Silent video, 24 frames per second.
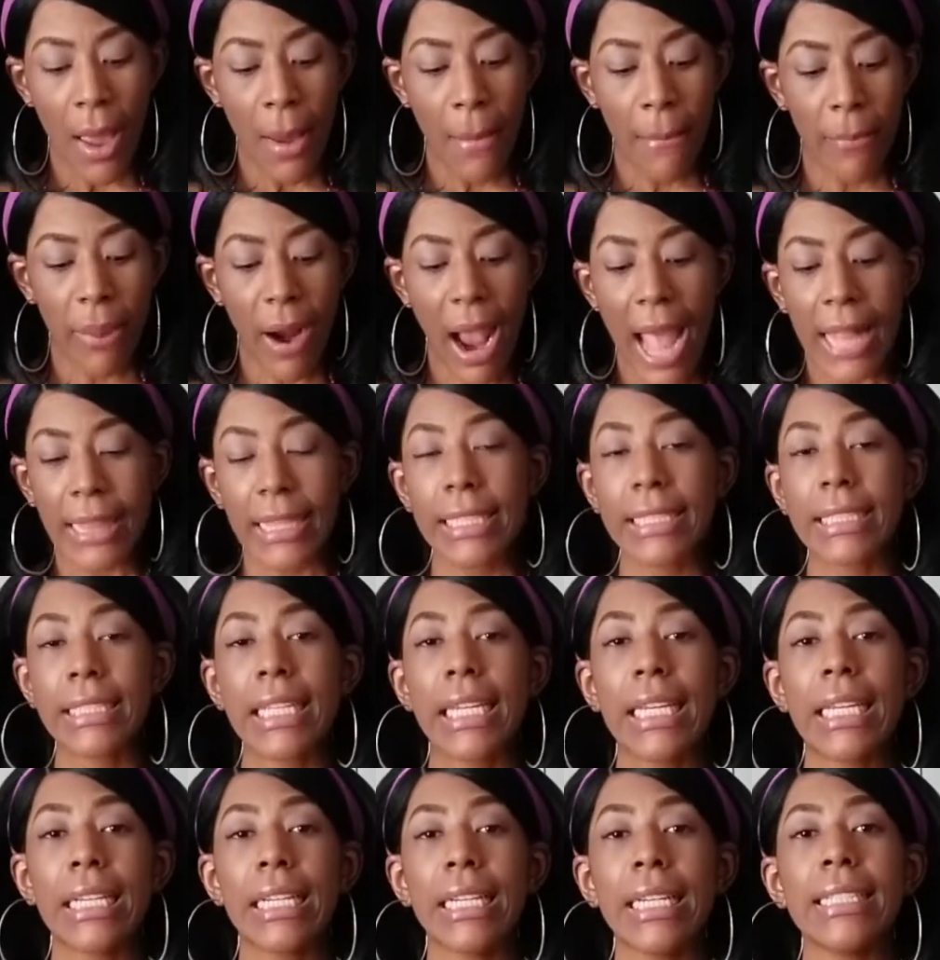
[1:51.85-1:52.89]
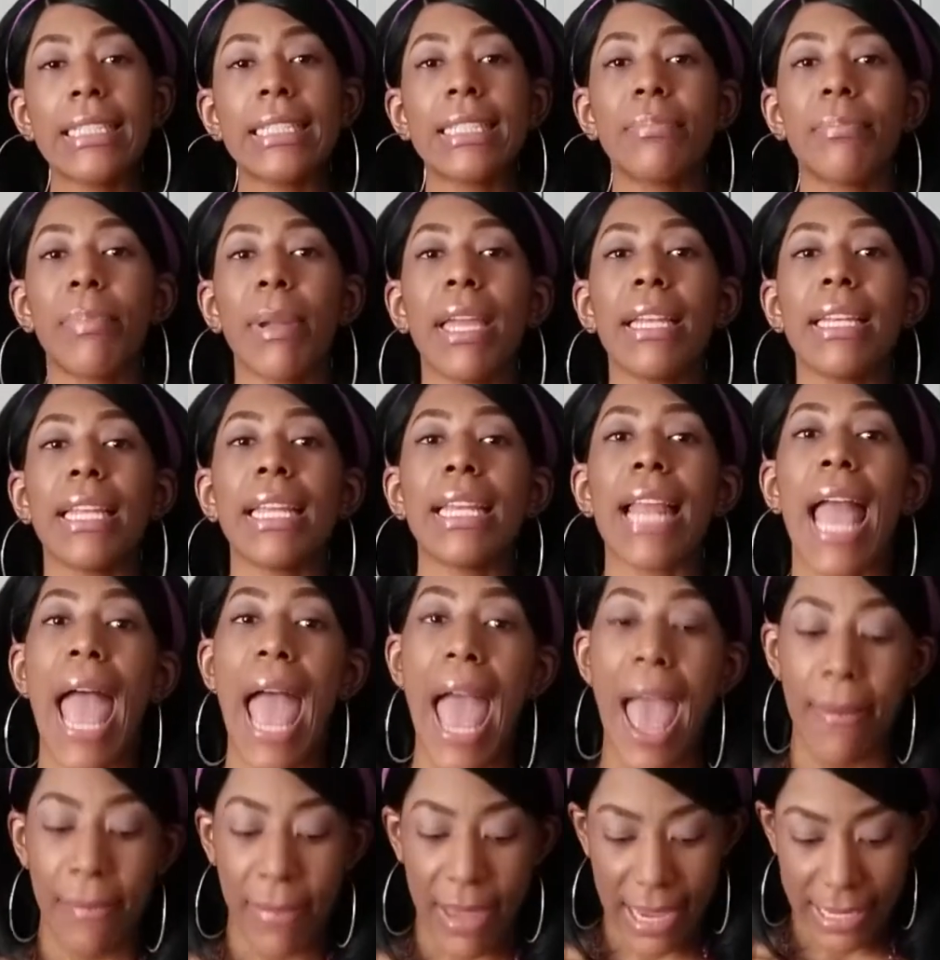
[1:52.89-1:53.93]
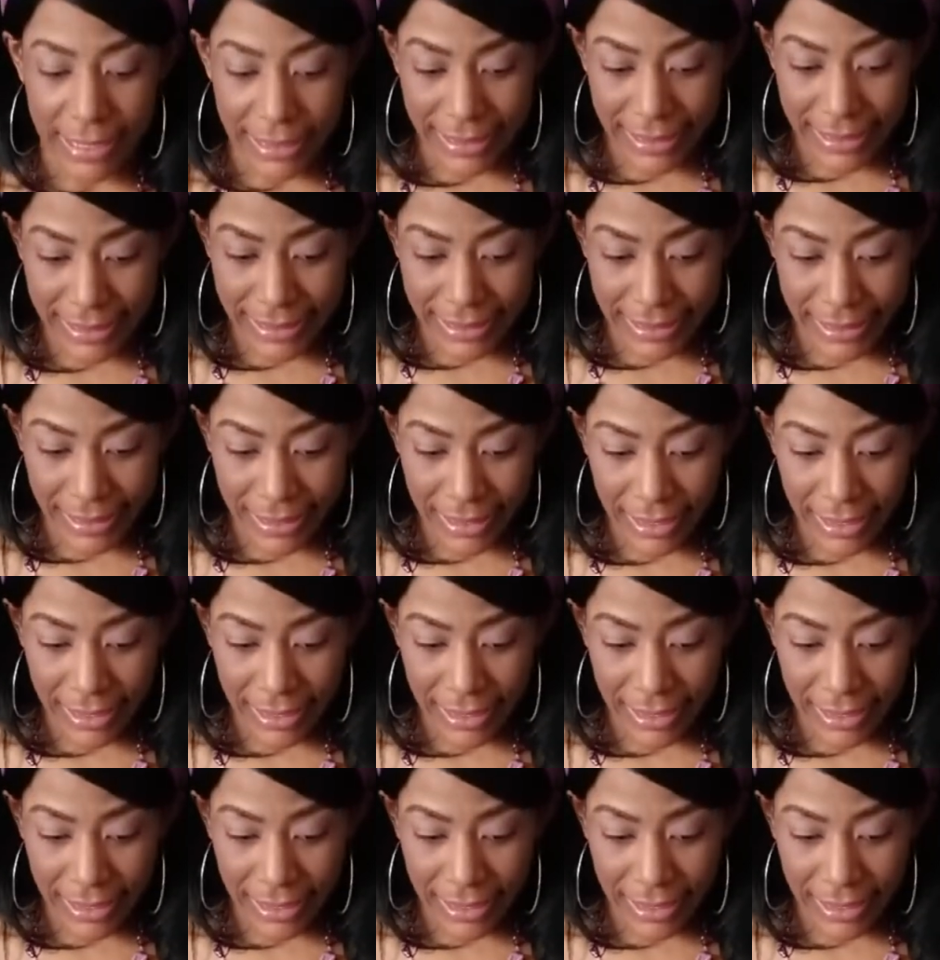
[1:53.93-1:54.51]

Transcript: practicing good spending habits.